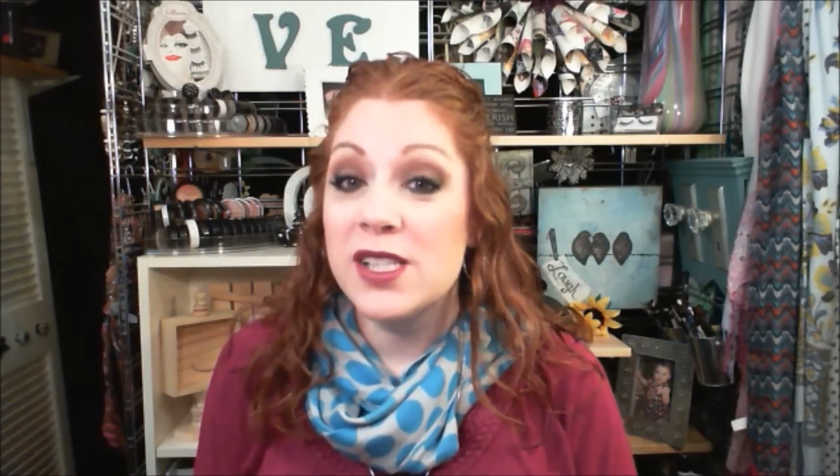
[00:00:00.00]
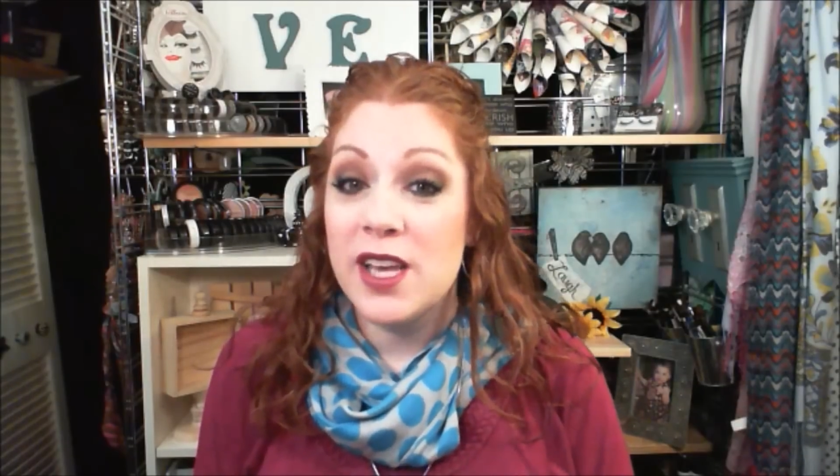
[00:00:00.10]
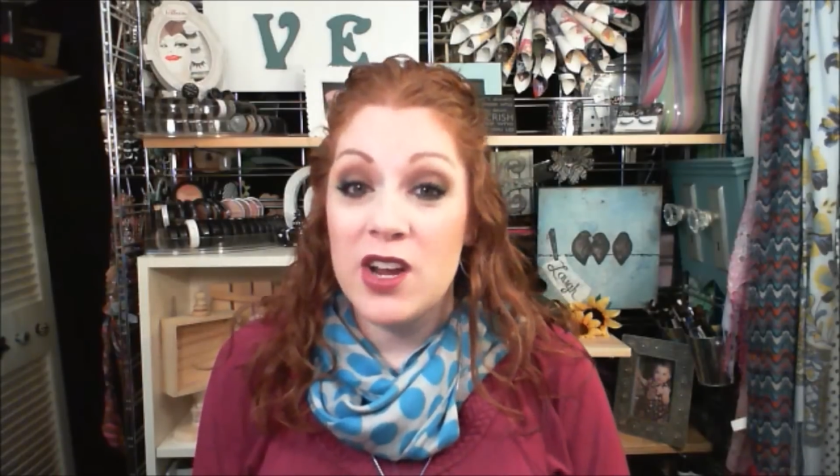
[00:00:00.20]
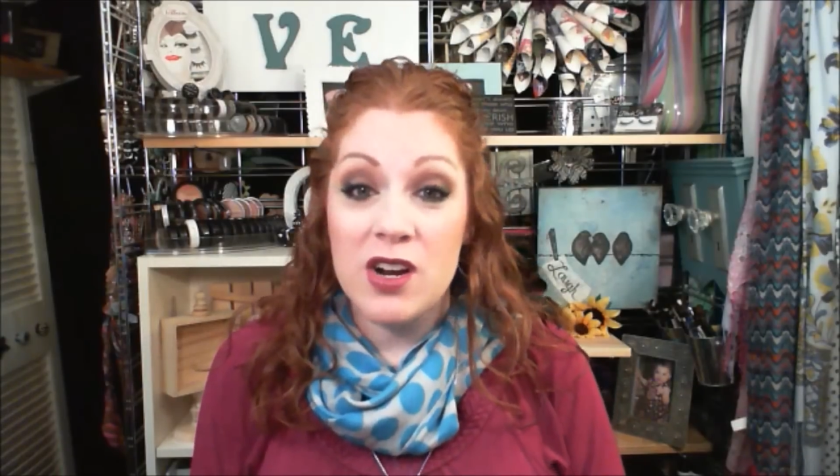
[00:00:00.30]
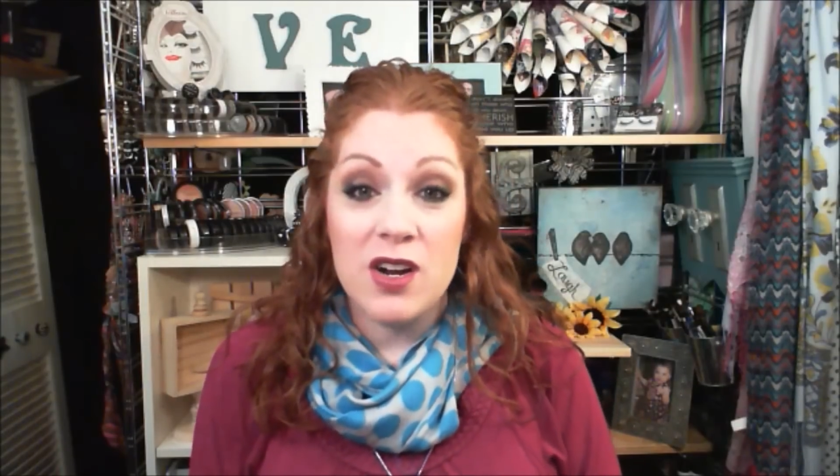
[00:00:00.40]

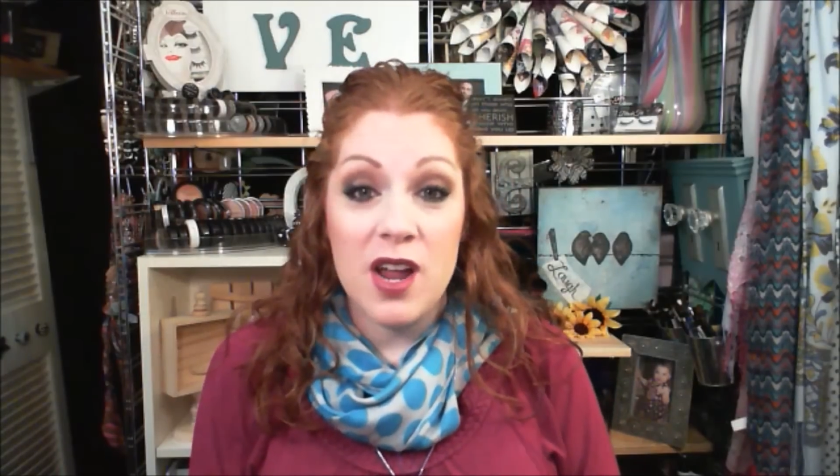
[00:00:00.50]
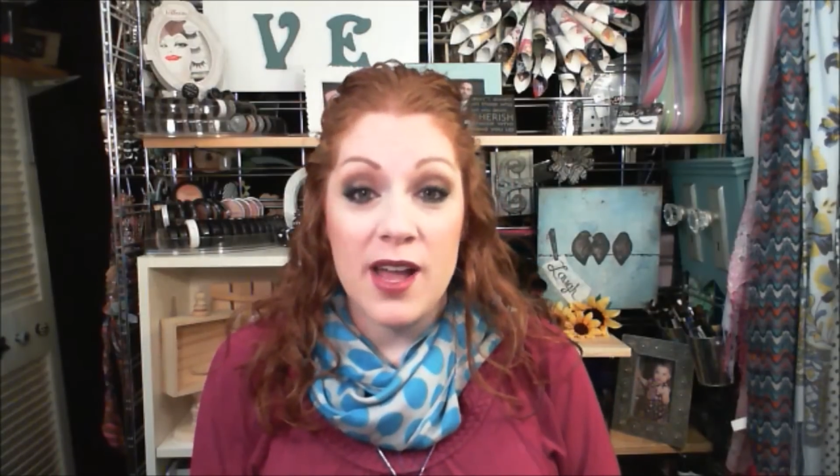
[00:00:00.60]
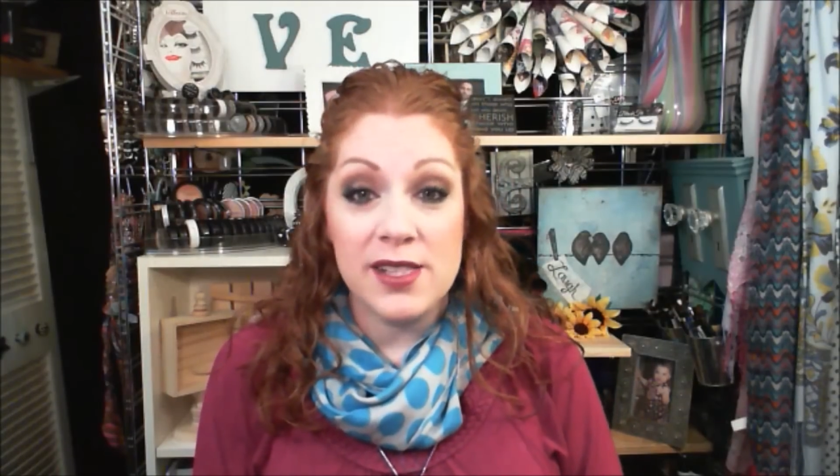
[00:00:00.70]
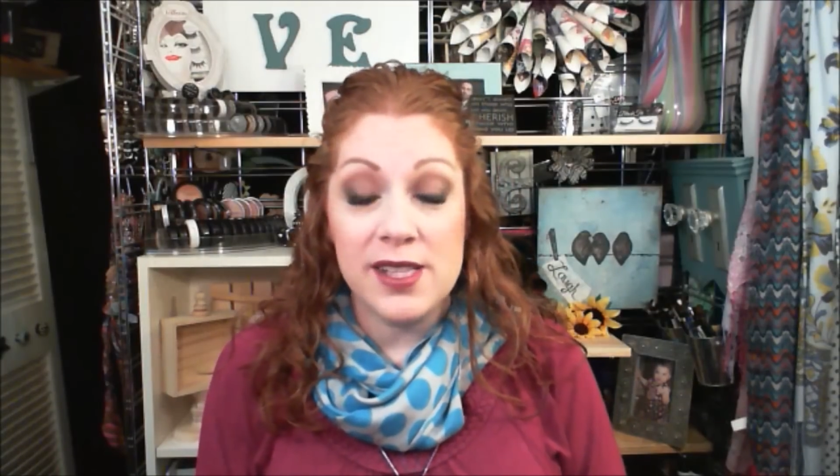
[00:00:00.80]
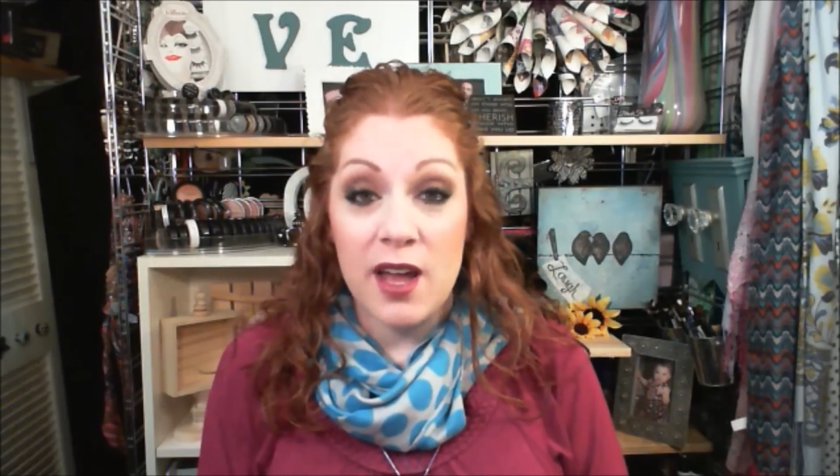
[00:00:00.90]
they are
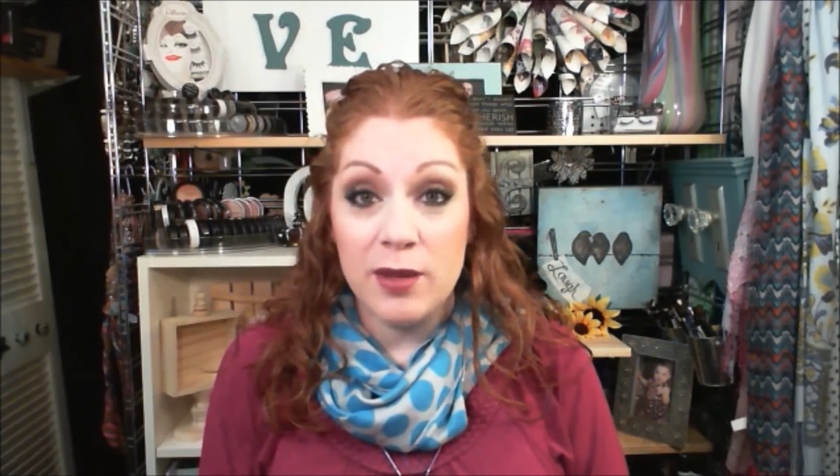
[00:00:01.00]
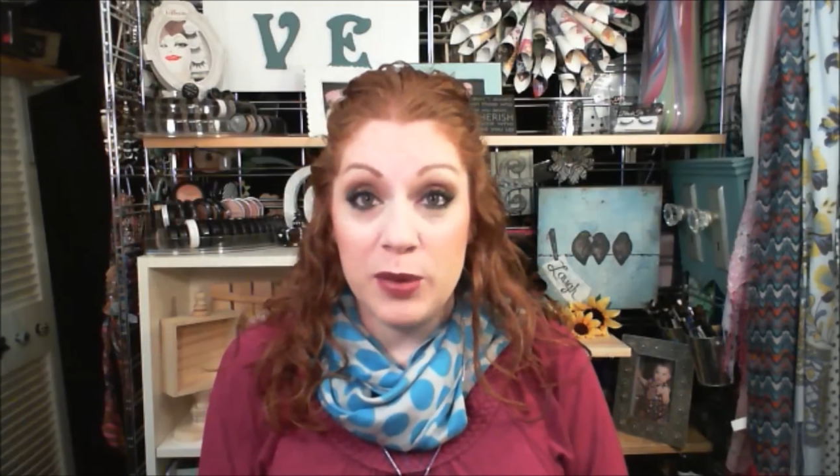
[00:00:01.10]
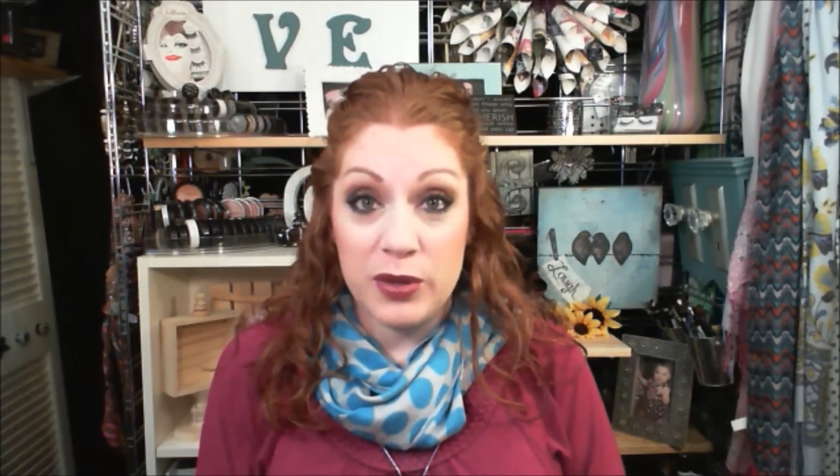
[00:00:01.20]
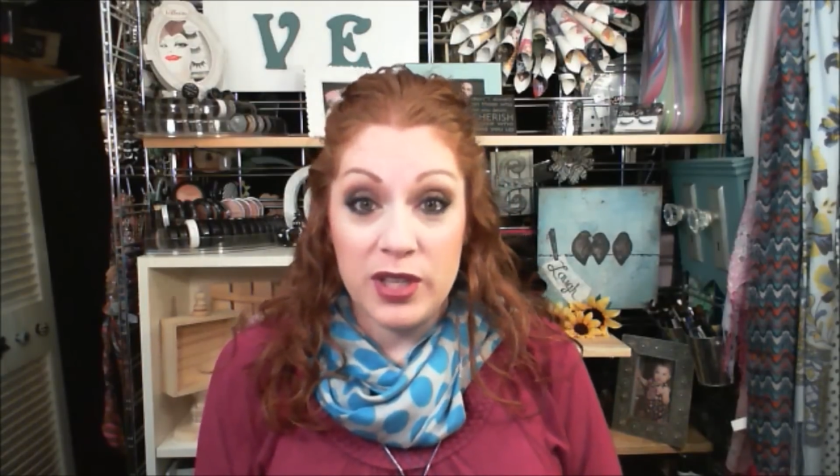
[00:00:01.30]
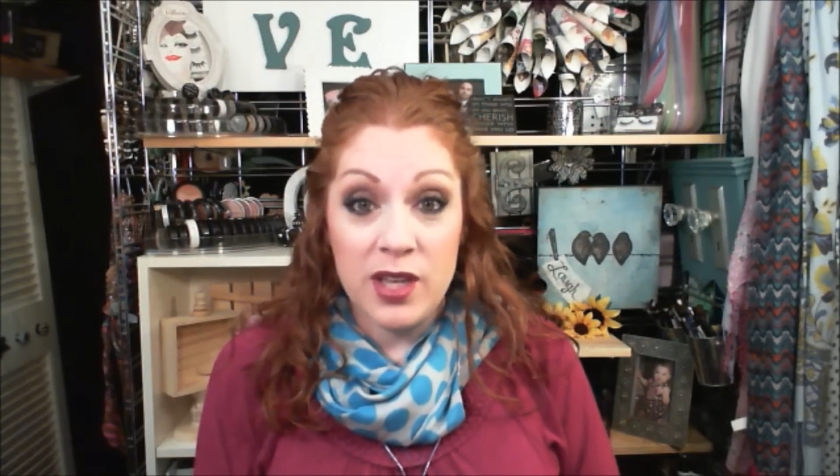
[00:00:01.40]
at Sally
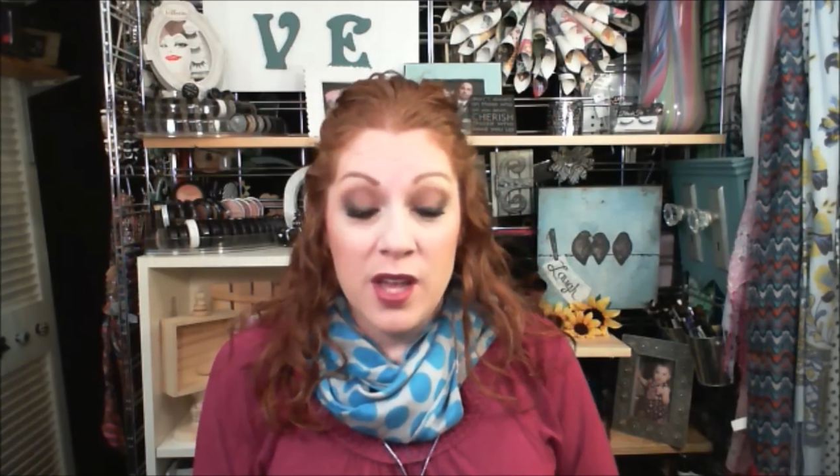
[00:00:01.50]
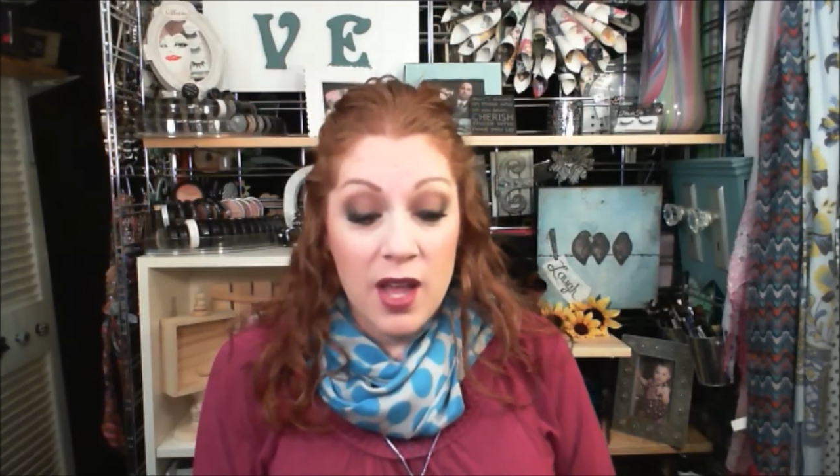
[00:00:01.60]
Beauty